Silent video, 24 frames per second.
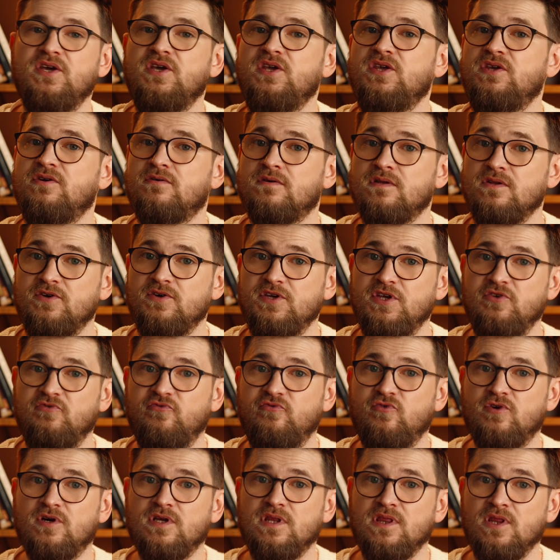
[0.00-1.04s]
You're looking
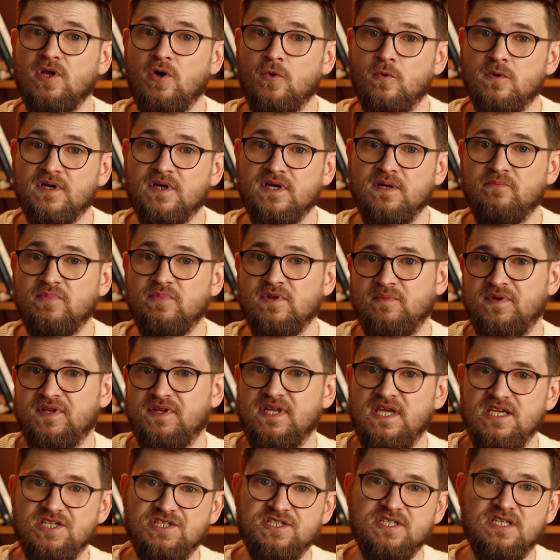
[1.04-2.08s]
for lower
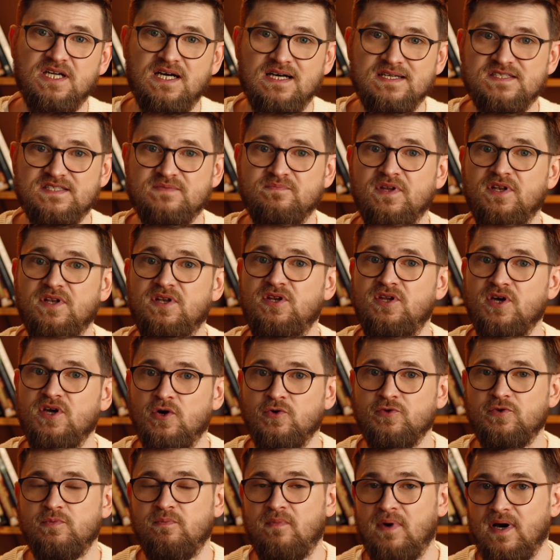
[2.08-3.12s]
implementation costs but
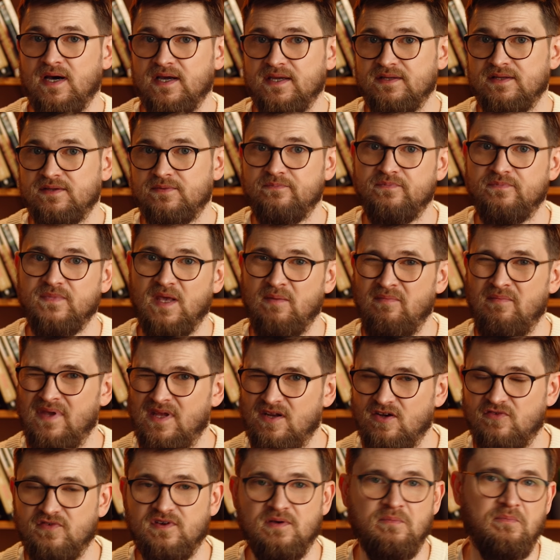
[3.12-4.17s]
don't mind a bit
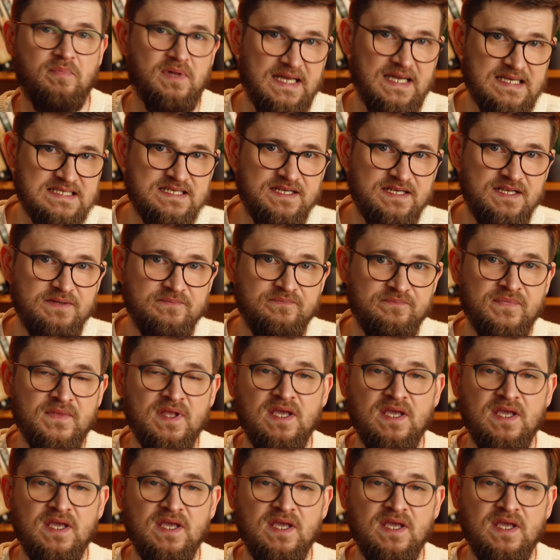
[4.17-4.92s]
of complexity.